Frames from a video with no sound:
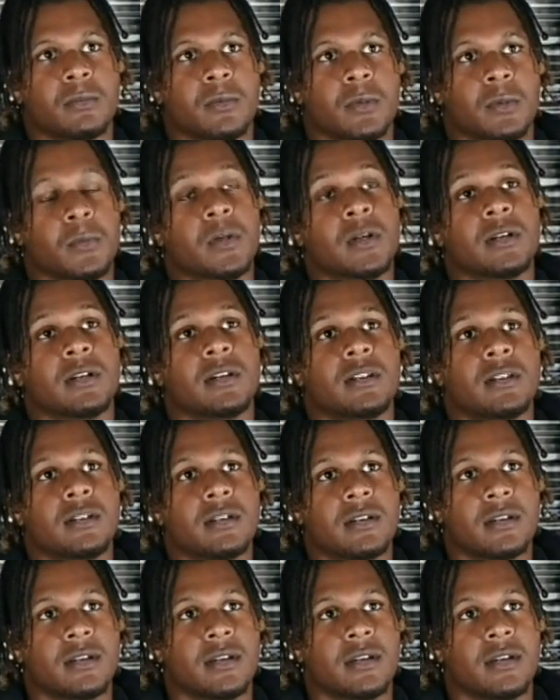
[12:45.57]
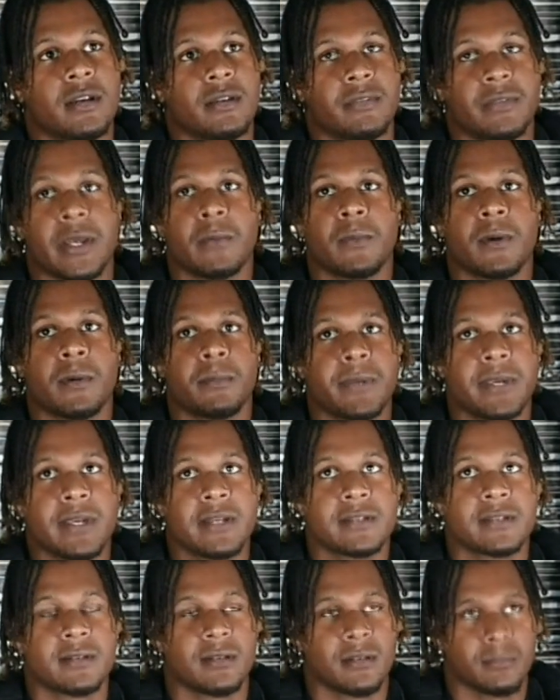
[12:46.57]
will want. If they want
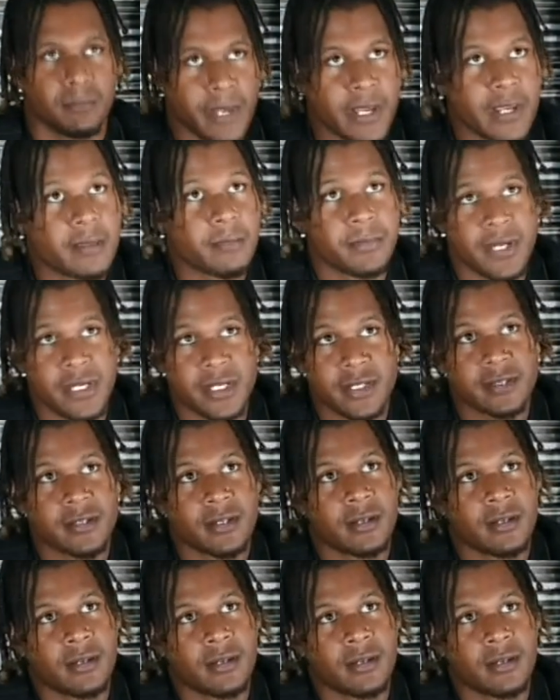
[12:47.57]
peace, make it peace.